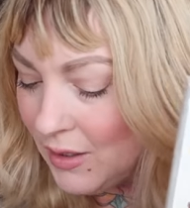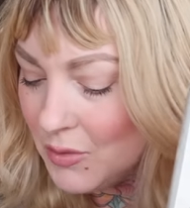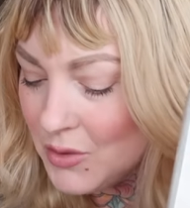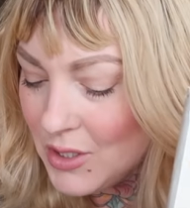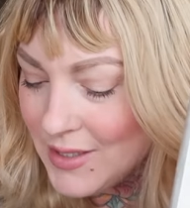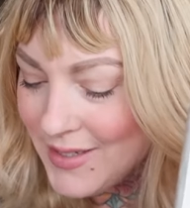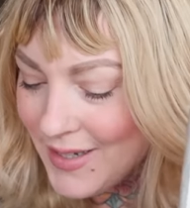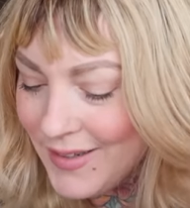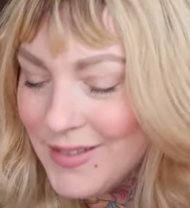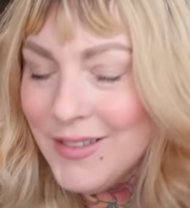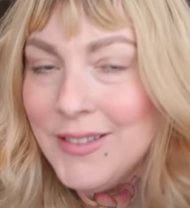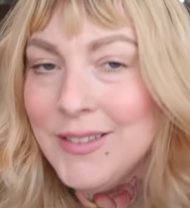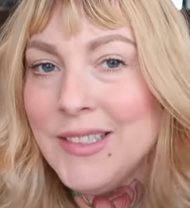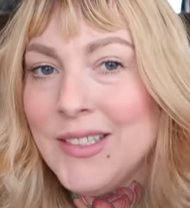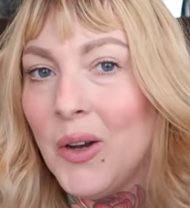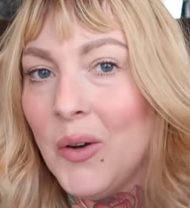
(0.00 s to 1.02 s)
which I
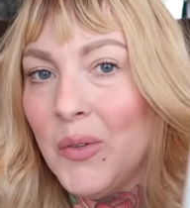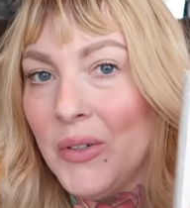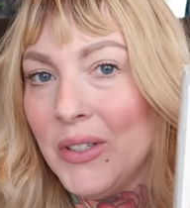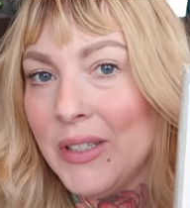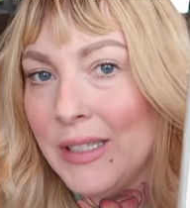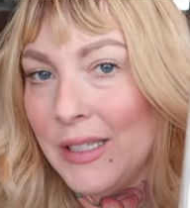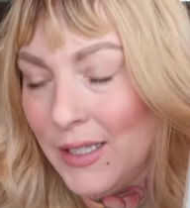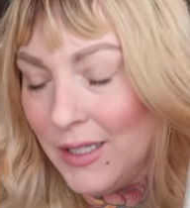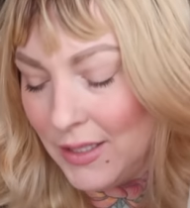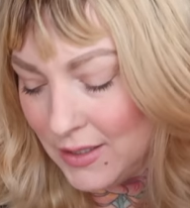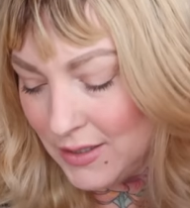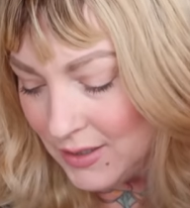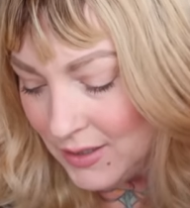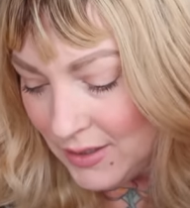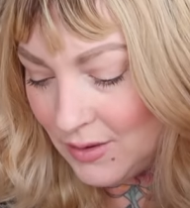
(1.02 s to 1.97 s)
technically don't really need.